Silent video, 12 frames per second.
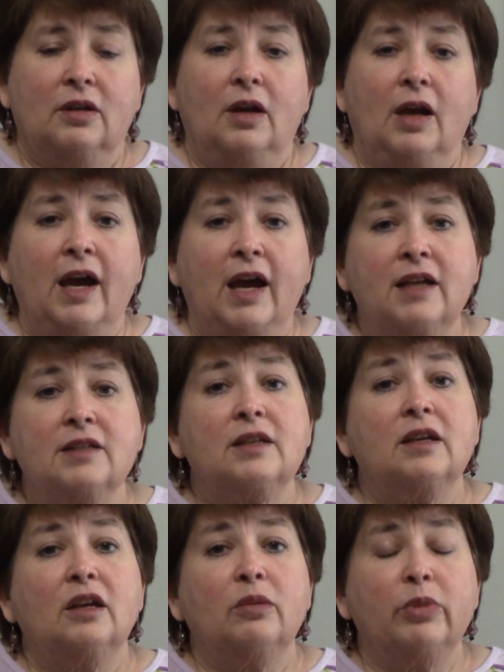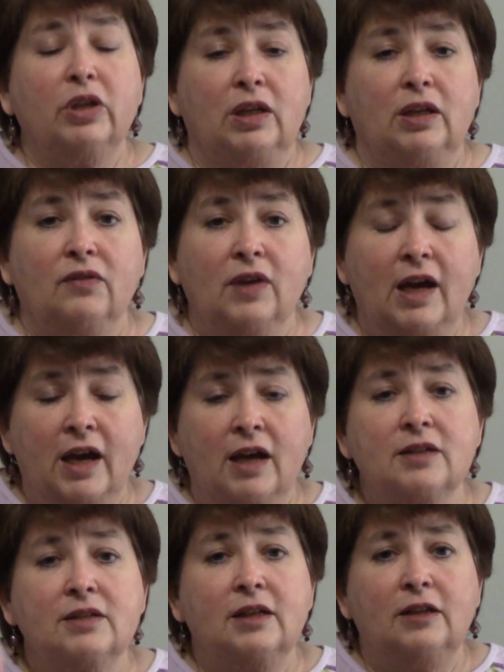Ask and believe.
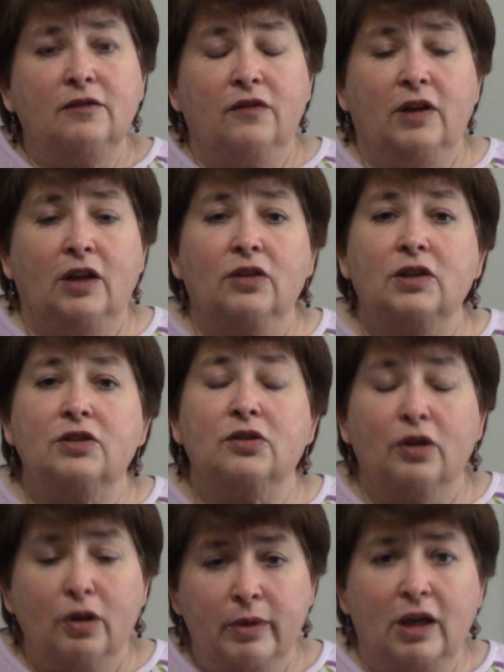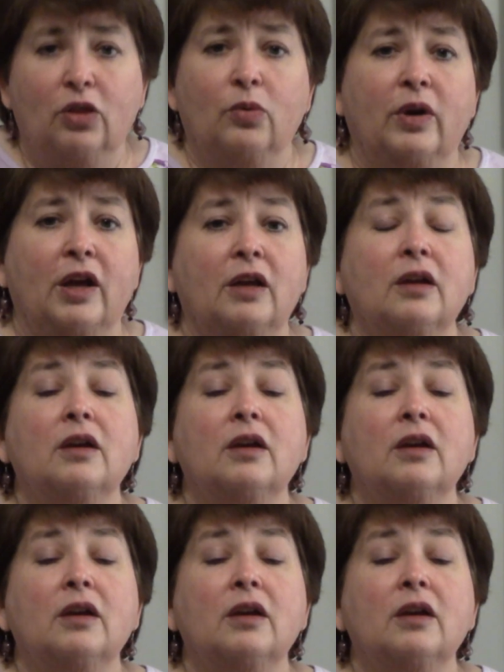Ask in faith. He's going to make the way.